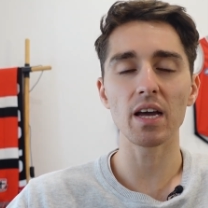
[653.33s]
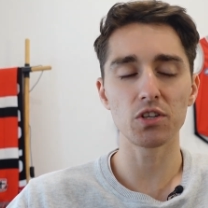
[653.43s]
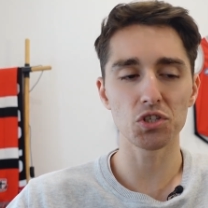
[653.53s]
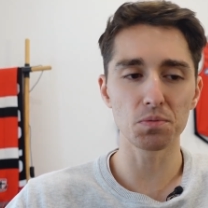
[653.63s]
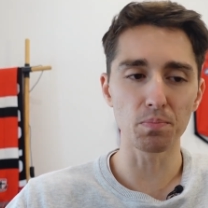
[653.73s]

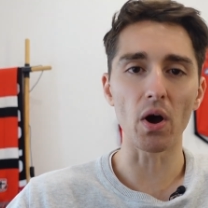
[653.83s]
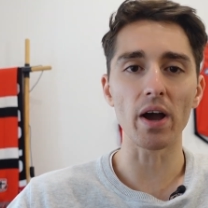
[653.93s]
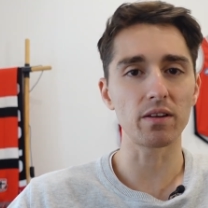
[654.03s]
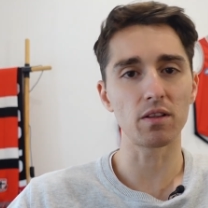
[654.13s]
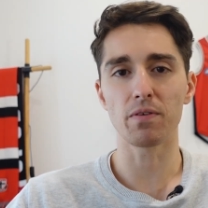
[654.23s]

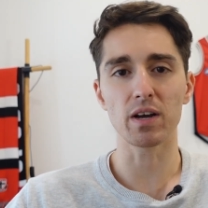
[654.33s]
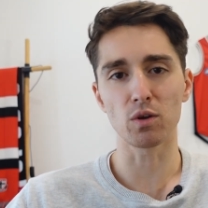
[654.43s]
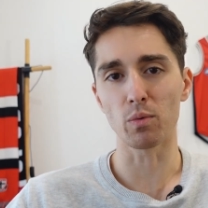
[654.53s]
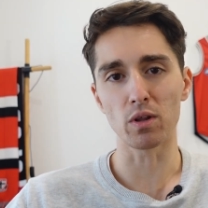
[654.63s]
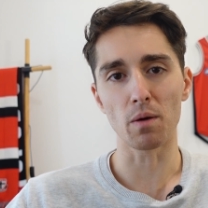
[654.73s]
despite the fact
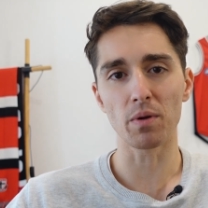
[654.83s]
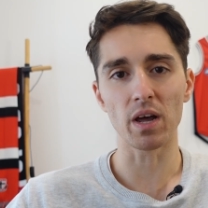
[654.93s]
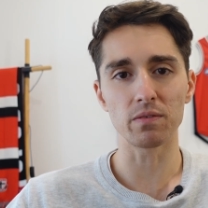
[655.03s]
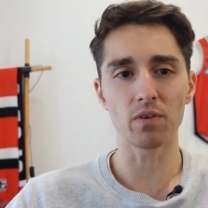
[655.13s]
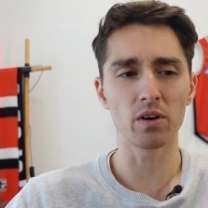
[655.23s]
that we're not
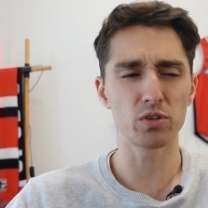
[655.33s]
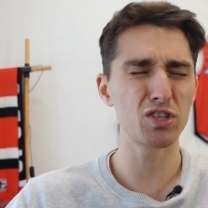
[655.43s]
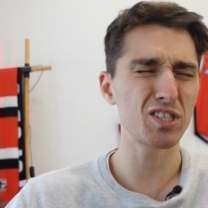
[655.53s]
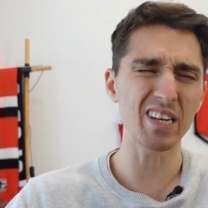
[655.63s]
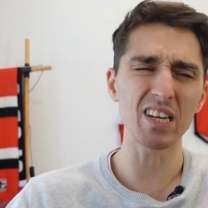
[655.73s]
playing finals,
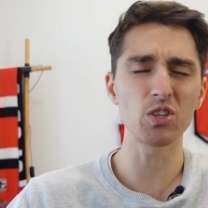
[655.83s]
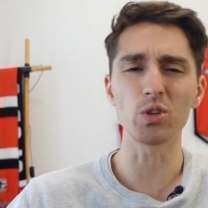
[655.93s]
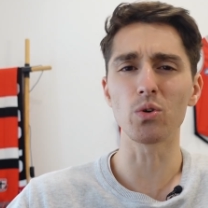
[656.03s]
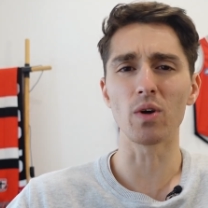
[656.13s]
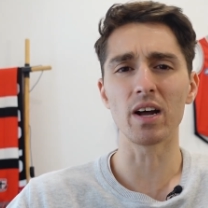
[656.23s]
just to get to
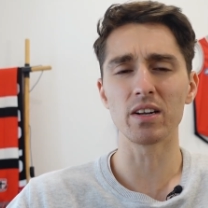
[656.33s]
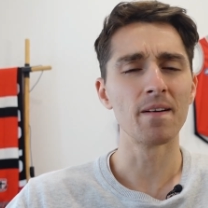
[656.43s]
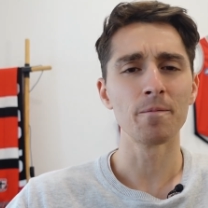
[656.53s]
the ground.